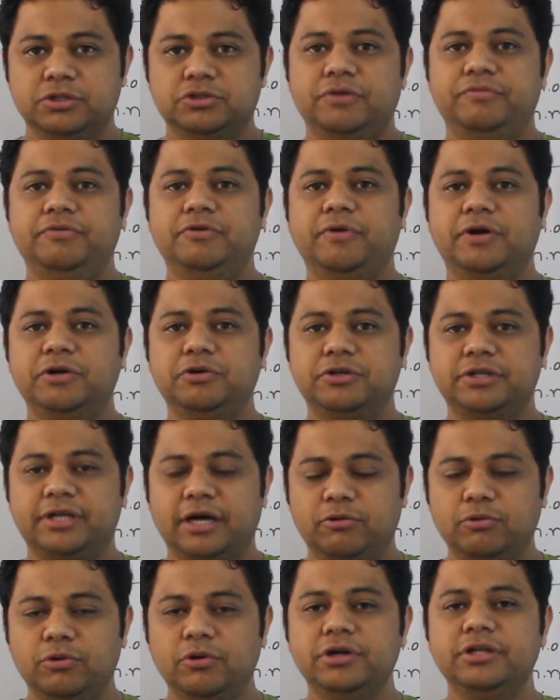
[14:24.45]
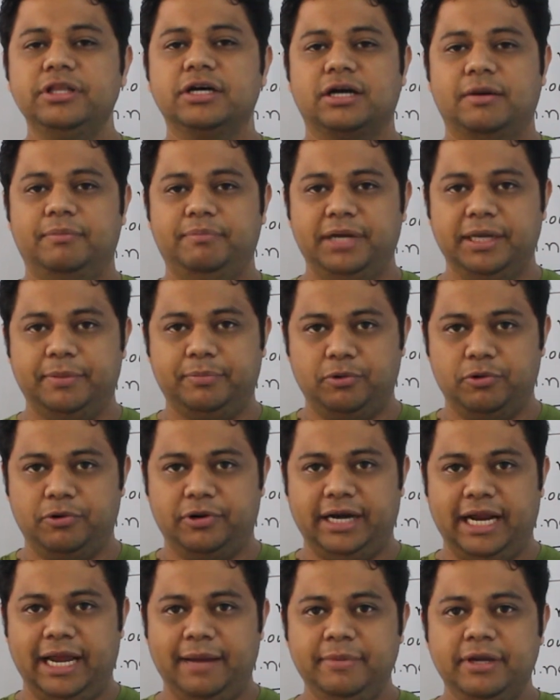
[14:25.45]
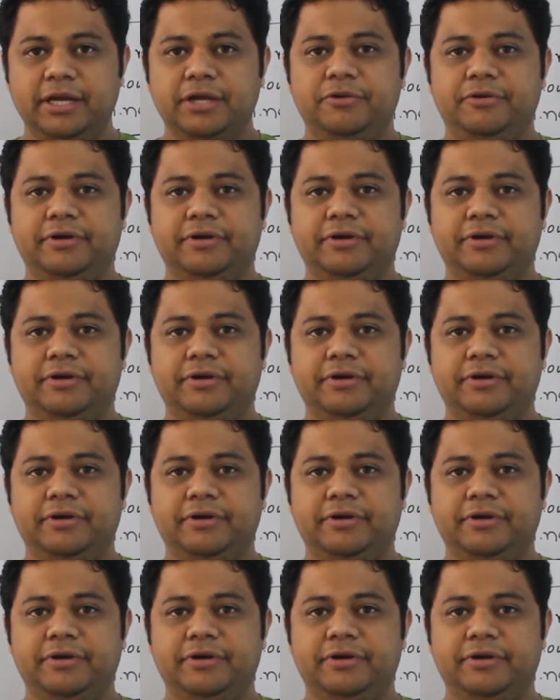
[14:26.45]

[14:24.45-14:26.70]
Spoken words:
So if you want to download the complete program,